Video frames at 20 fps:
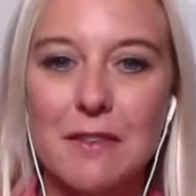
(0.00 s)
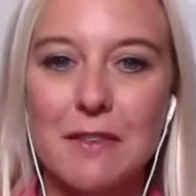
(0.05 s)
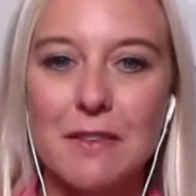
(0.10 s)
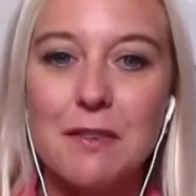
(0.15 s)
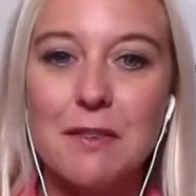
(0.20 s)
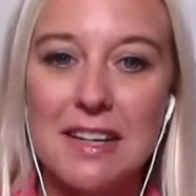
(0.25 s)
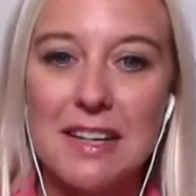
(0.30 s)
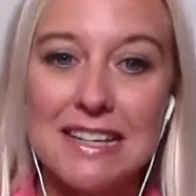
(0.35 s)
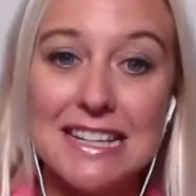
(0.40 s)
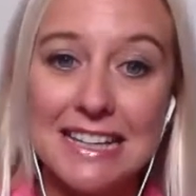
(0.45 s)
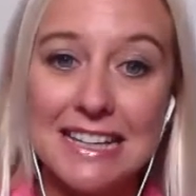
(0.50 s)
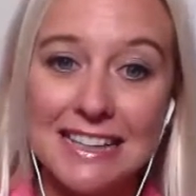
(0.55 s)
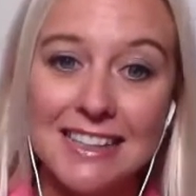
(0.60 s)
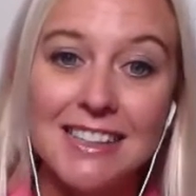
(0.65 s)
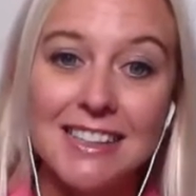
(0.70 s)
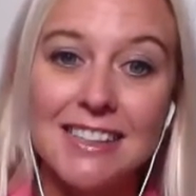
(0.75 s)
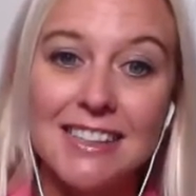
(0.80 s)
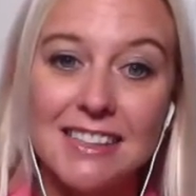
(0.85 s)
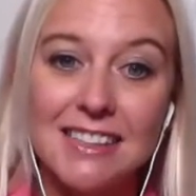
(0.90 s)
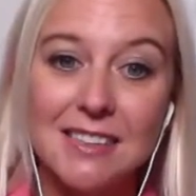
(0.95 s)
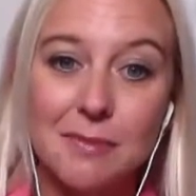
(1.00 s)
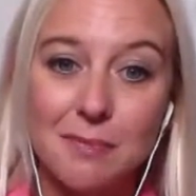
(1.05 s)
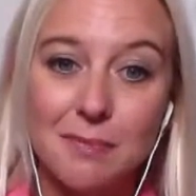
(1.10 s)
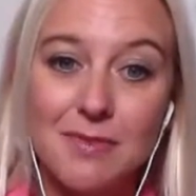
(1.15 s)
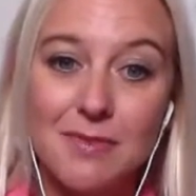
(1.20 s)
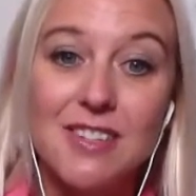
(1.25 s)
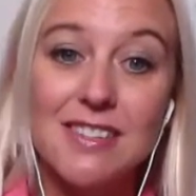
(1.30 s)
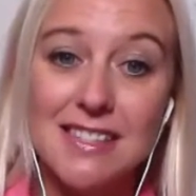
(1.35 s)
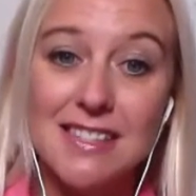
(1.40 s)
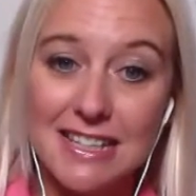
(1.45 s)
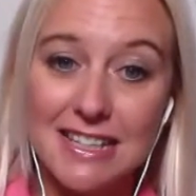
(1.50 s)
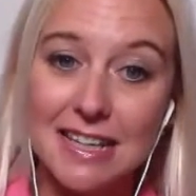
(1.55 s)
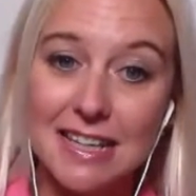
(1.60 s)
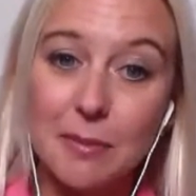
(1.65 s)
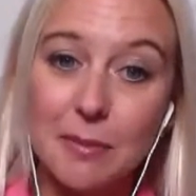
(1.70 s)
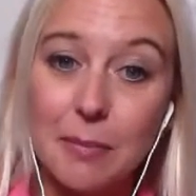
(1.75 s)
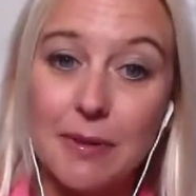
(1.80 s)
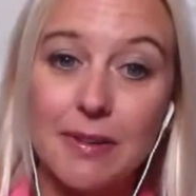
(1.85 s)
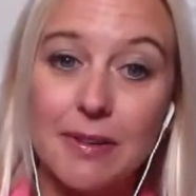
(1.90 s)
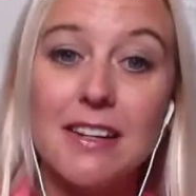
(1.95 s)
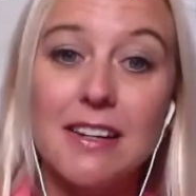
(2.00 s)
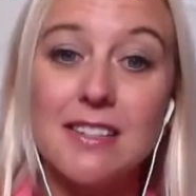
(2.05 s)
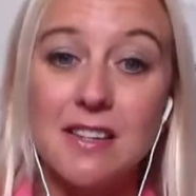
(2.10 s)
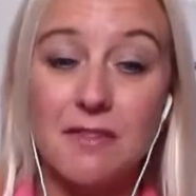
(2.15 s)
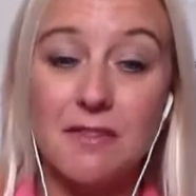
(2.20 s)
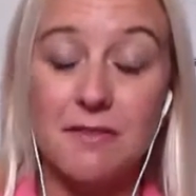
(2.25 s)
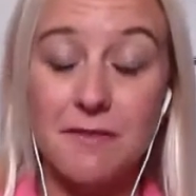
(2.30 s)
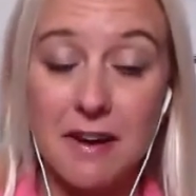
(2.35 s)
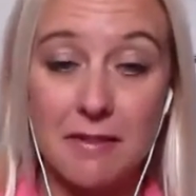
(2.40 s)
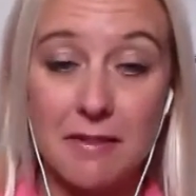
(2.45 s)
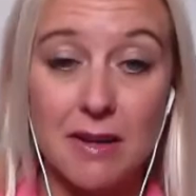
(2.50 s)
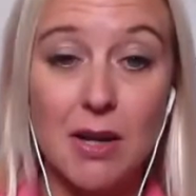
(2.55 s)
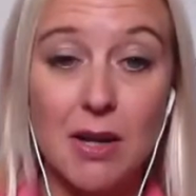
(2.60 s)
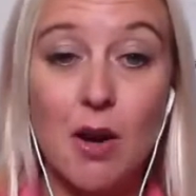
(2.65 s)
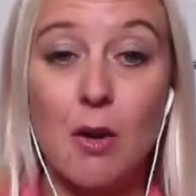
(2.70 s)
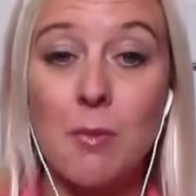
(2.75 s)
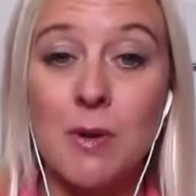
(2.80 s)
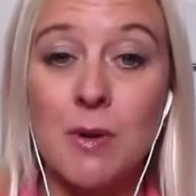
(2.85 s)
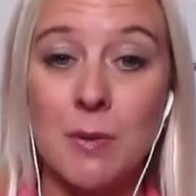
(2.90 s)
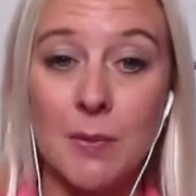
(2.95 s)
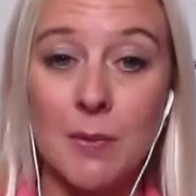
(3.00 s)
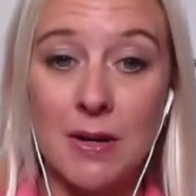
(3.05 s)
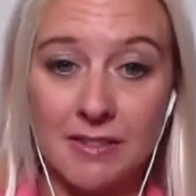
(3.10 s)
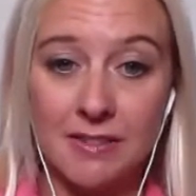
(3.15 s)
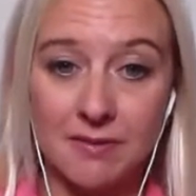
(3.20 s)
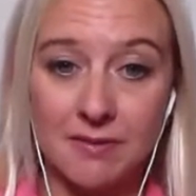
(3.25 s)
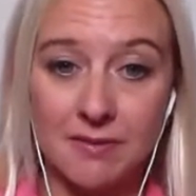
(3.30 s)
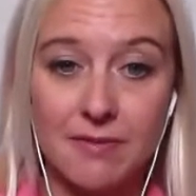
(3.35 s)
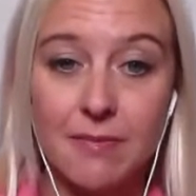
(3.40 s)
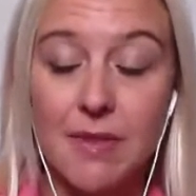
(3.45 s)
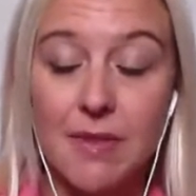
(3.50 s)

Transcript: feeding to sleep is a very common one,